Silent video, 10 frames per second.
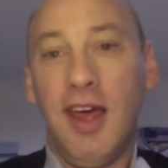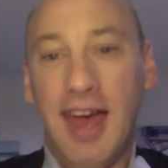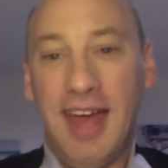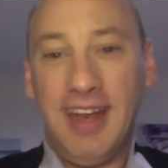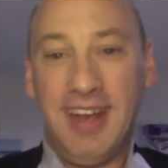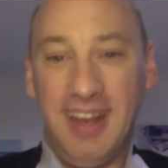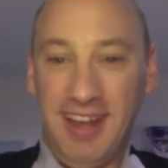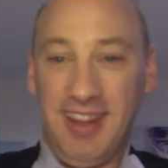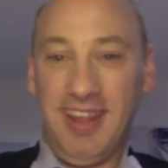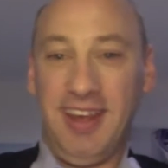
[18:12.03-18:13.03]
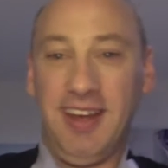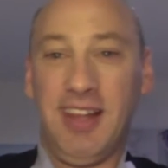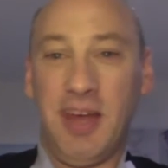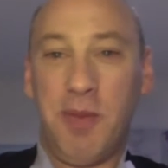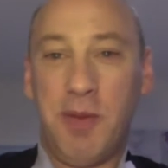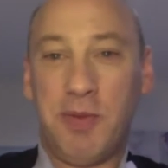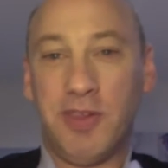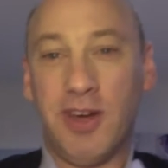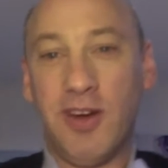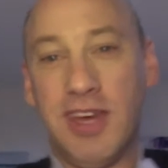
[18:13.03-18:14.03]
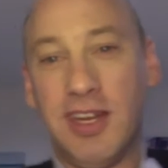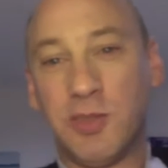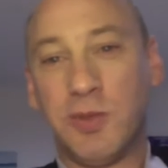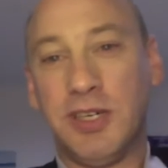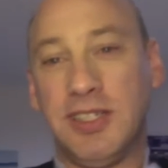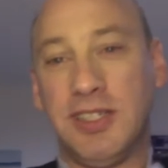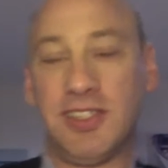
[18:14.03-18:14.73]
And then let people know that as well.